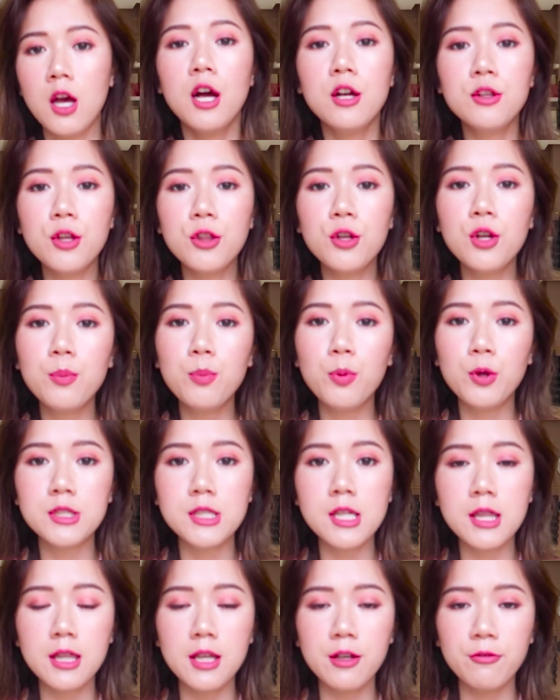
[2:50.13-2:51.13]
Another
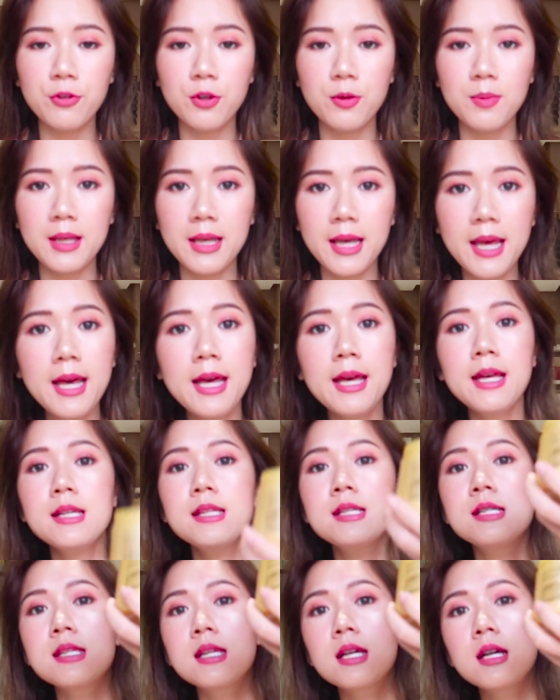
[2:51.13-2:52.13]
important thing for me
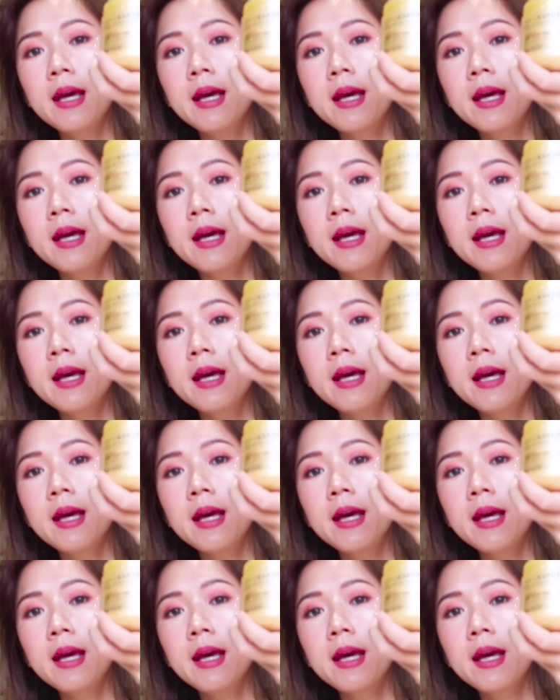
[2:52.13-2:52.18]
is